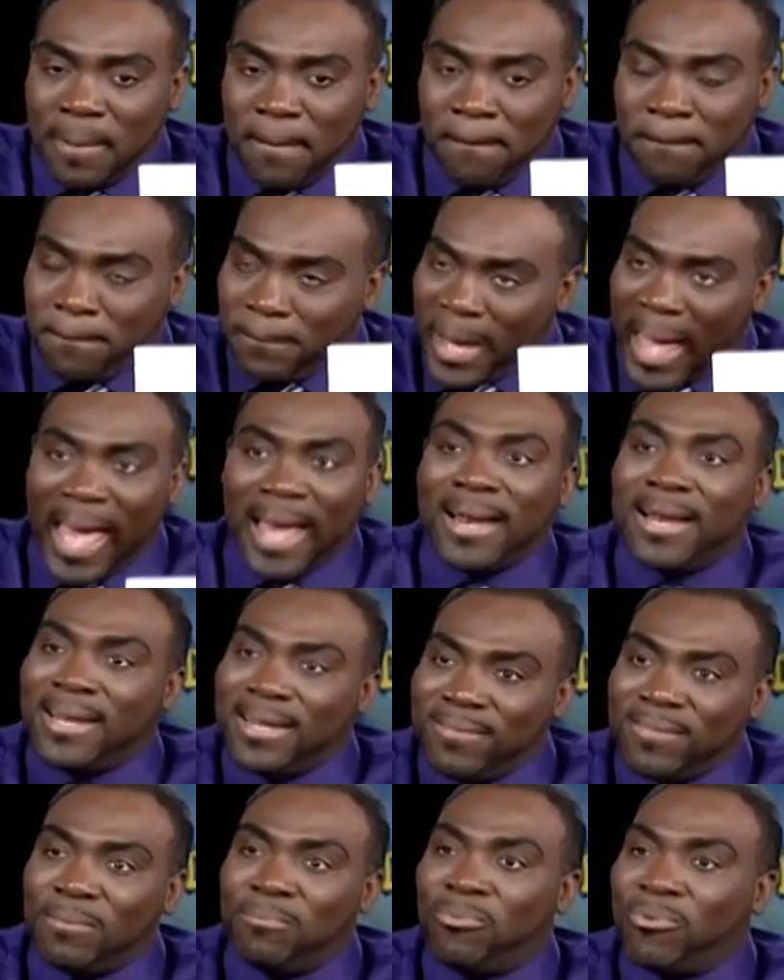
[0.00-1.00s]
Battle
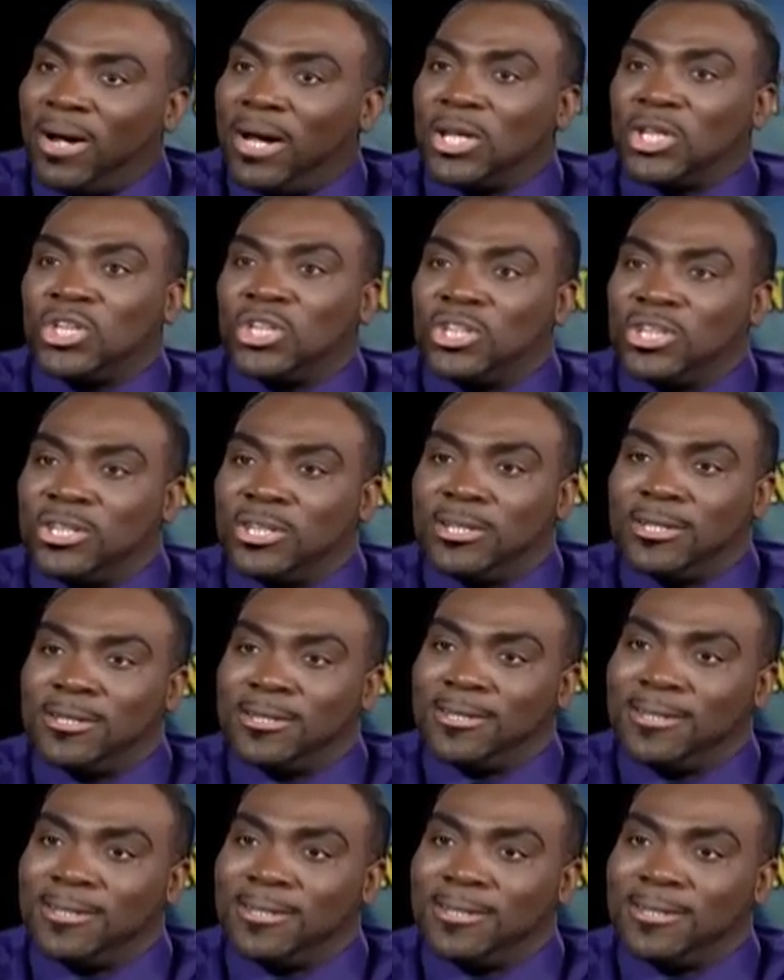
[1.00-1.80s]
of the Brush.